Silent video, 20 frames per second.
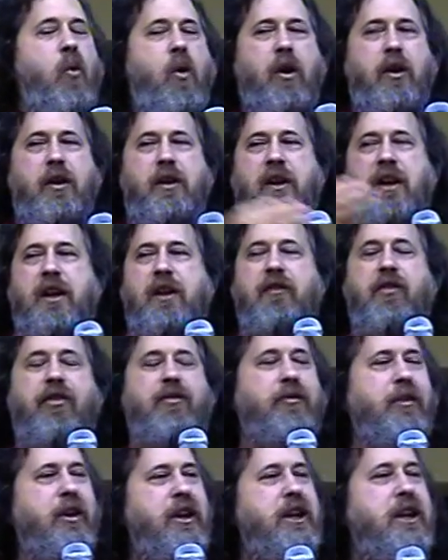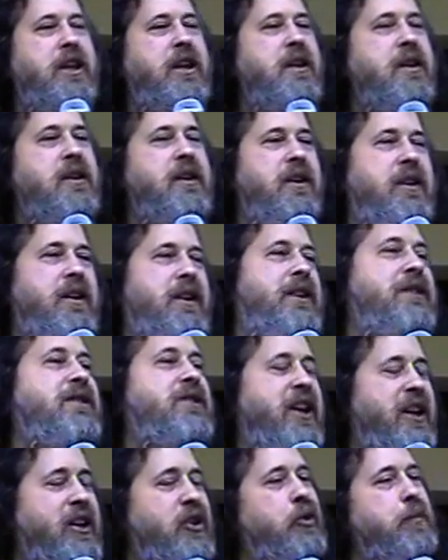1 and 3
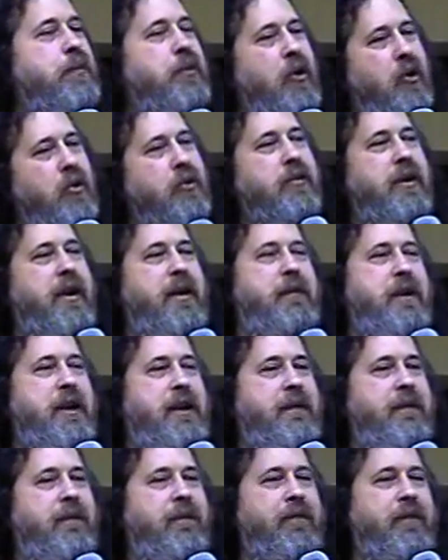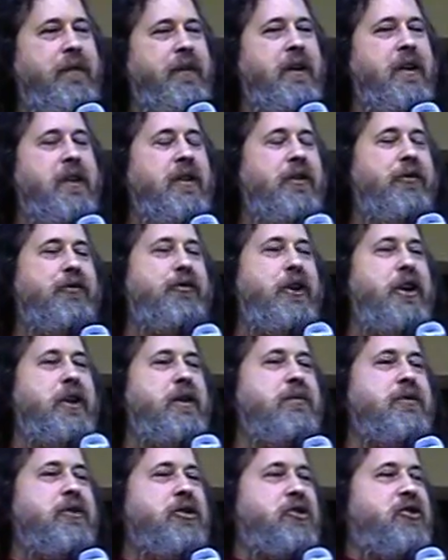entail programming. The
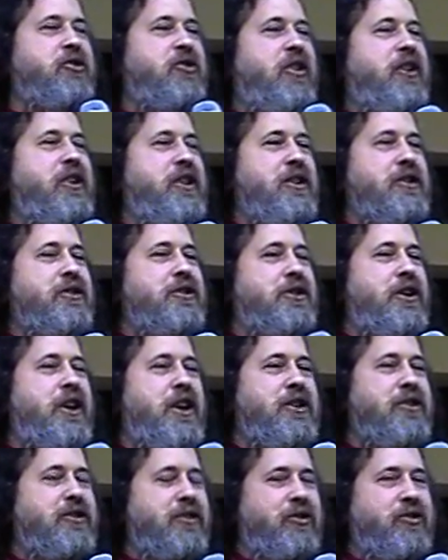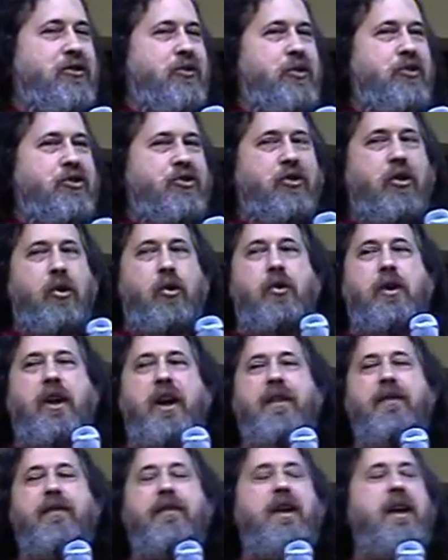freedom to study and change the source code,
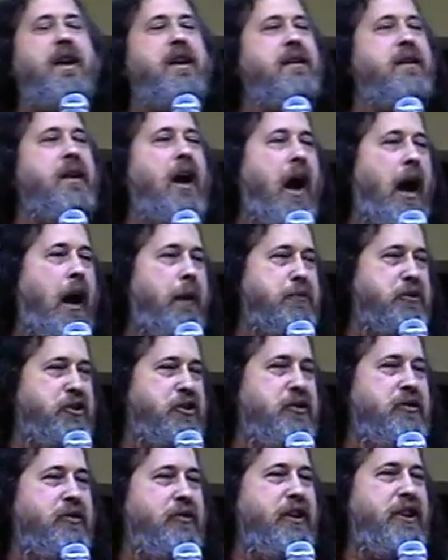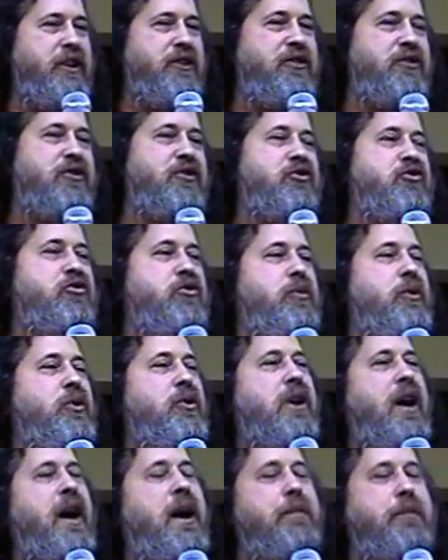and then optionally to
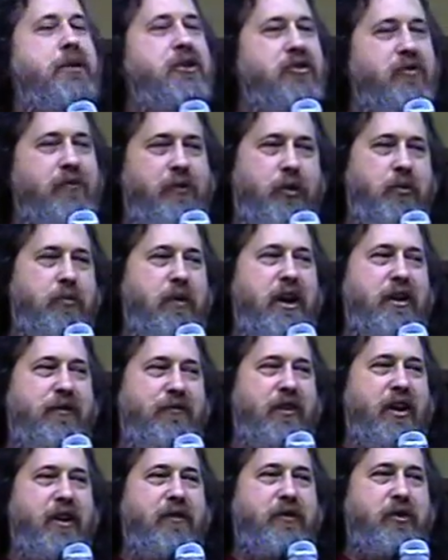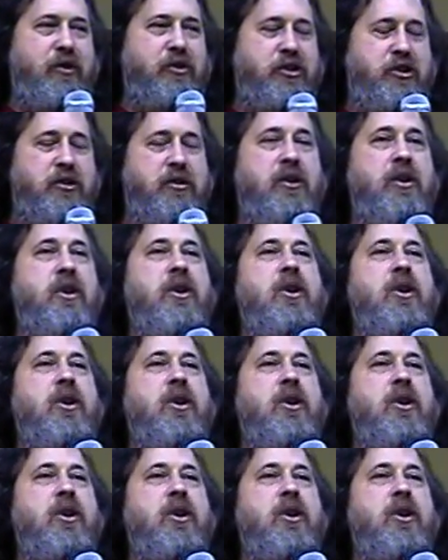distribute copies of your modified version.